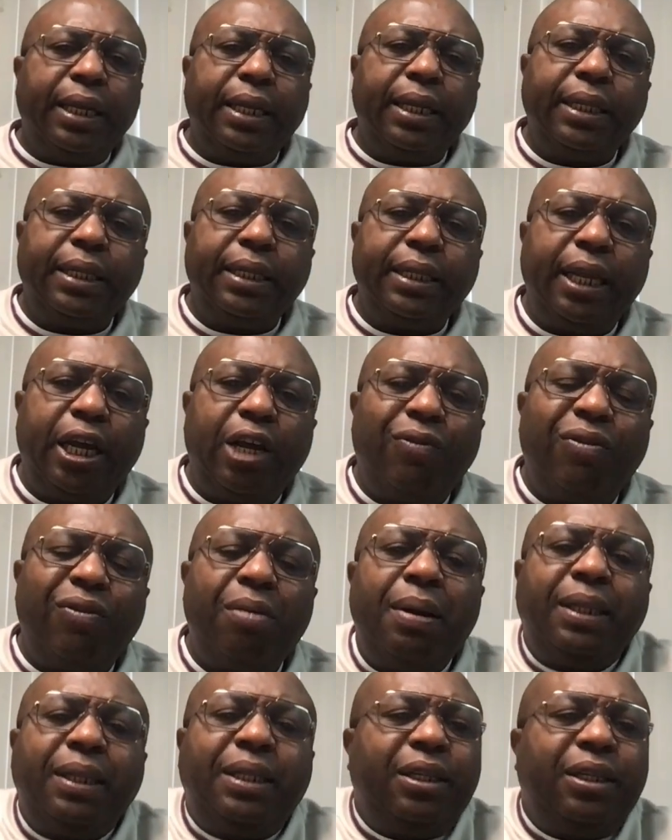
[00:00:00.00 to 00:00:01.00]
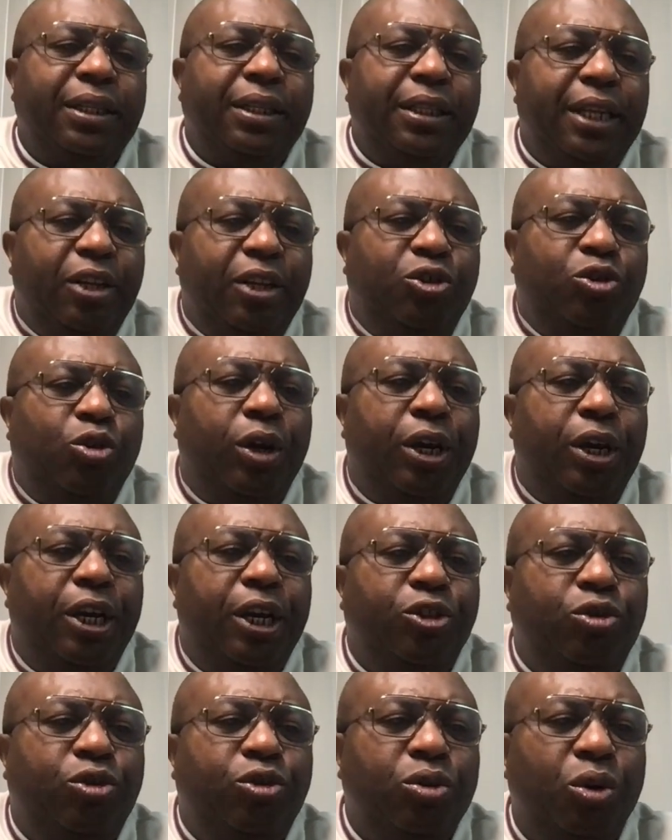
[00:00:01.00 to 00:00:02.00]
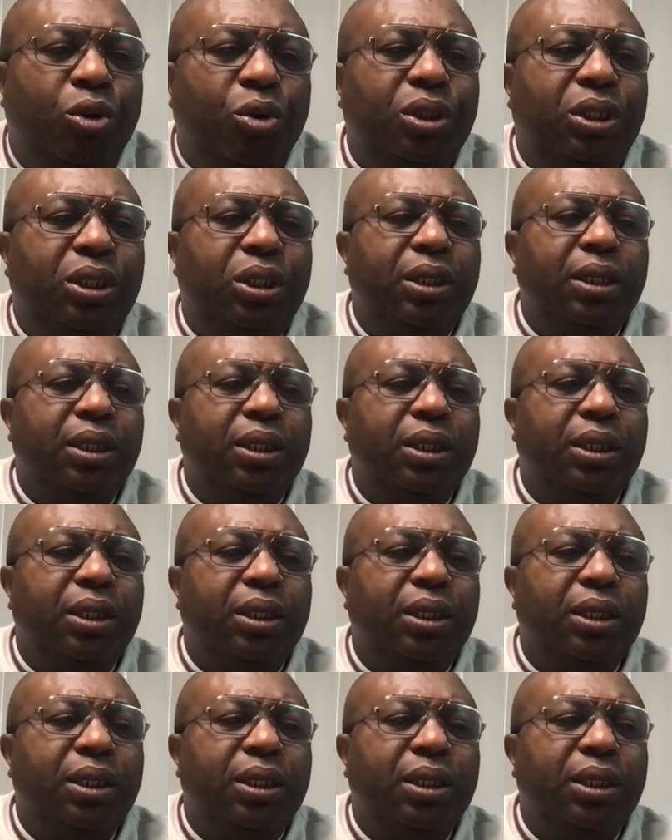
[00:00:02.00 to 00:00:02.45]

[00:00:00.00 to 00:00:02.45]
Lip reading: The government needs to introduce